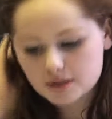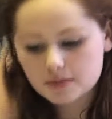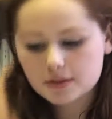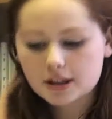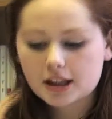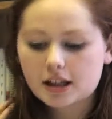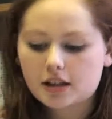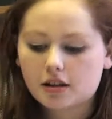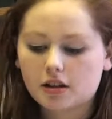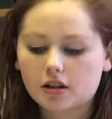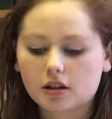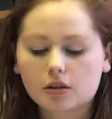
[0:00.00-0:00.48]

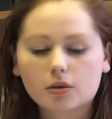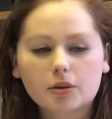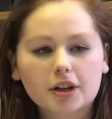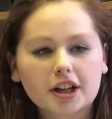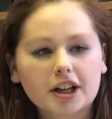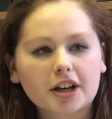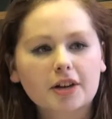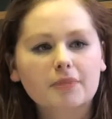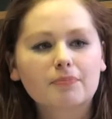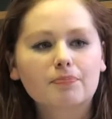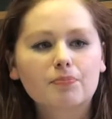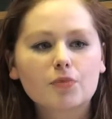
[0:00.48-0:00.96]
be a
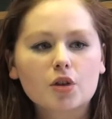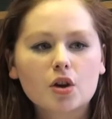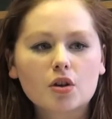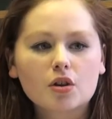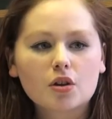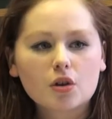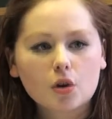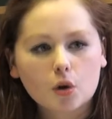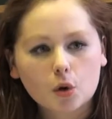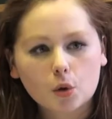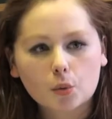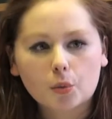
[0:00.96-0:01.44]
lawyer
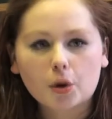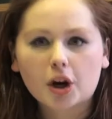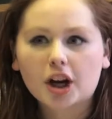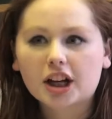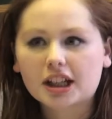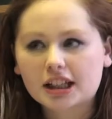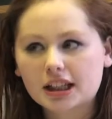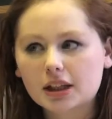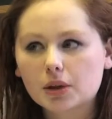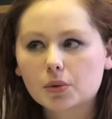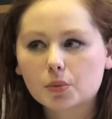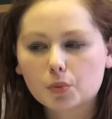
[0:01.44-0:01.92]
or
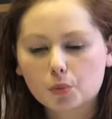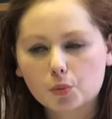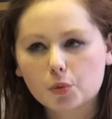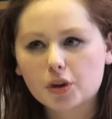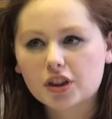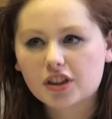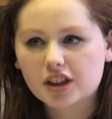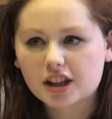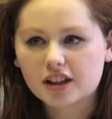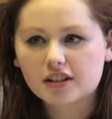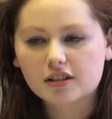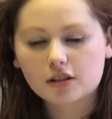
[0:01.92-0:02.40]
working
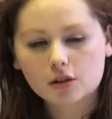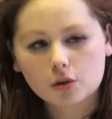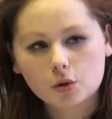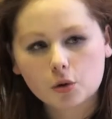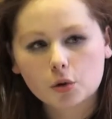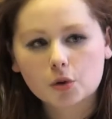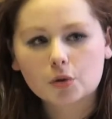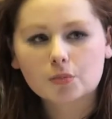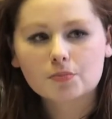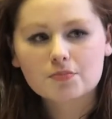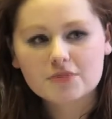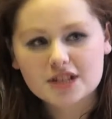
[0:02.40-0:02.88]
within
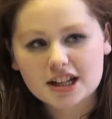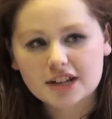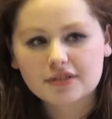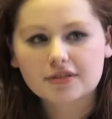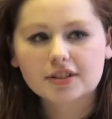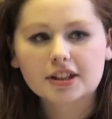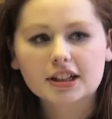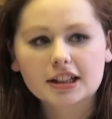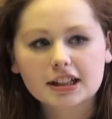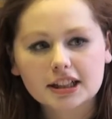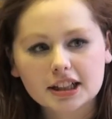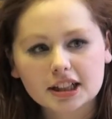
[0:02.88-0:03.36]
law,
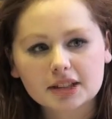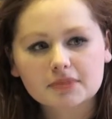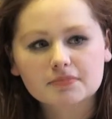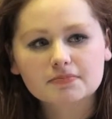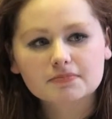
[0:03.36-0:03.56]
definitely.